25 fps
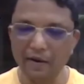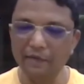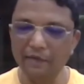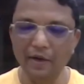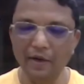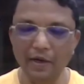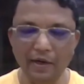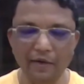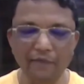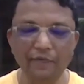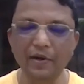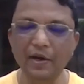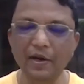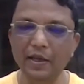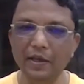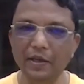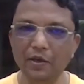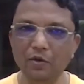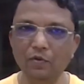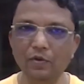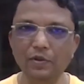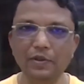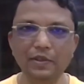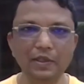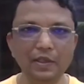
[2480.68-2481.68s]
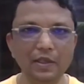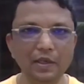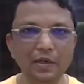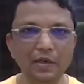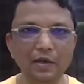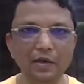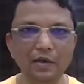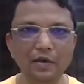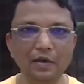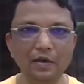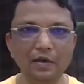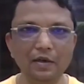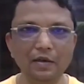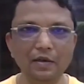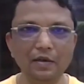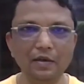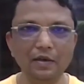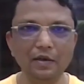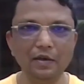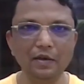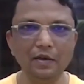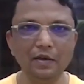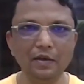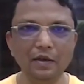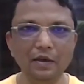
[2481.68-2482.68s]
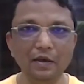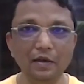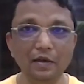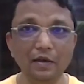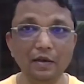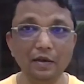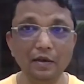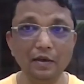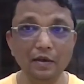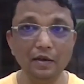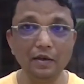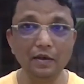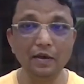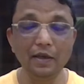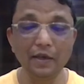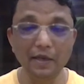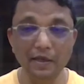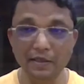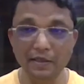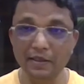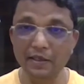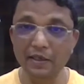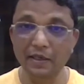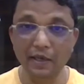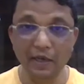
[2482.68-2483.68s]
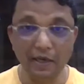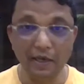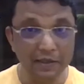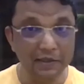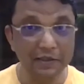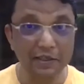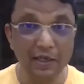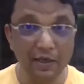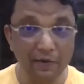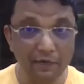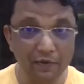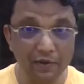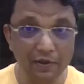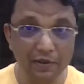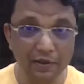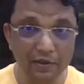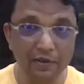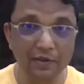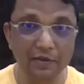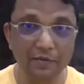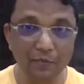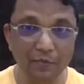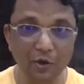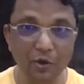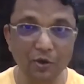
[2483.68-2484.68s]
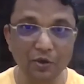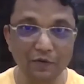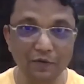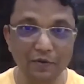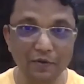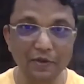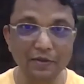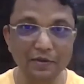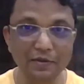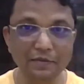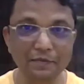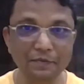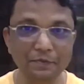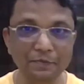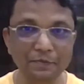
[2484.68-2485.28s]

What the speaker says: definitely you'll see the increase in energy levels because of this.